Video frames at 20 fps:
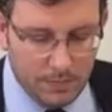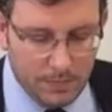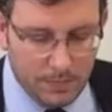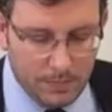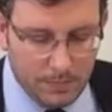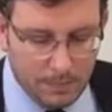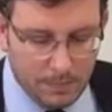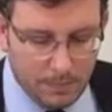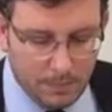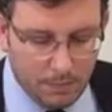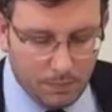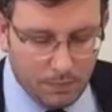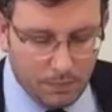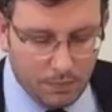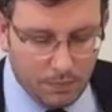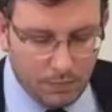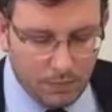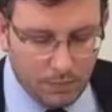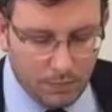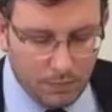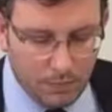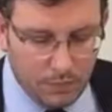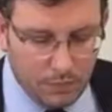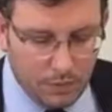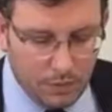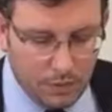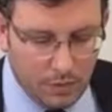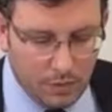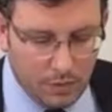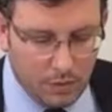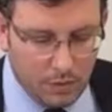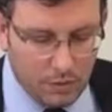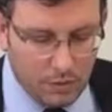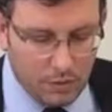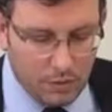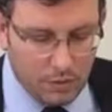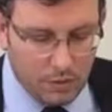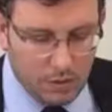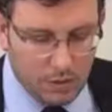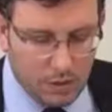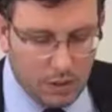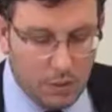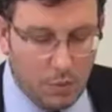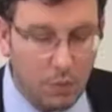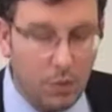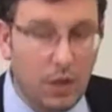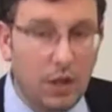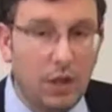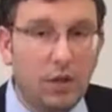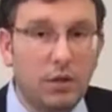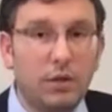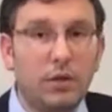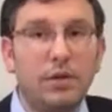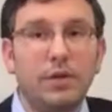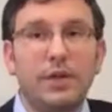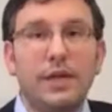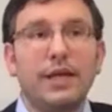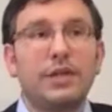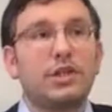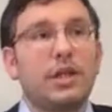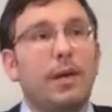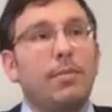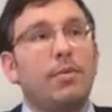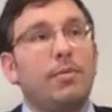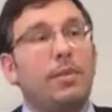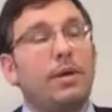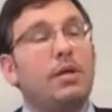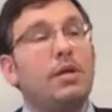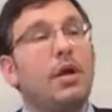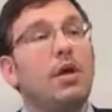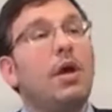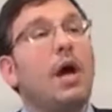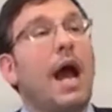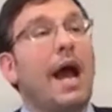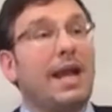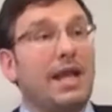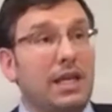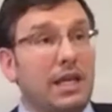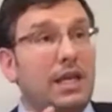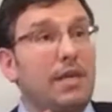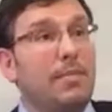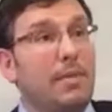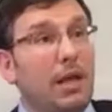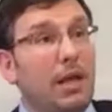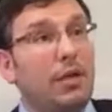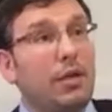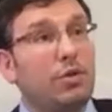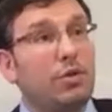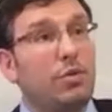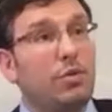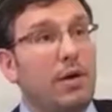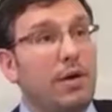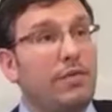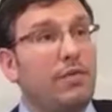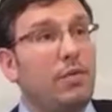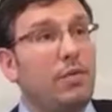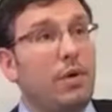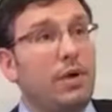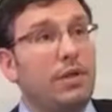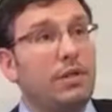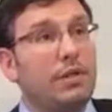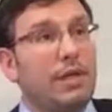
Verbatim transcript: You're going to give all this to us next week? Well, next time we meet, I can email it to whoever wants.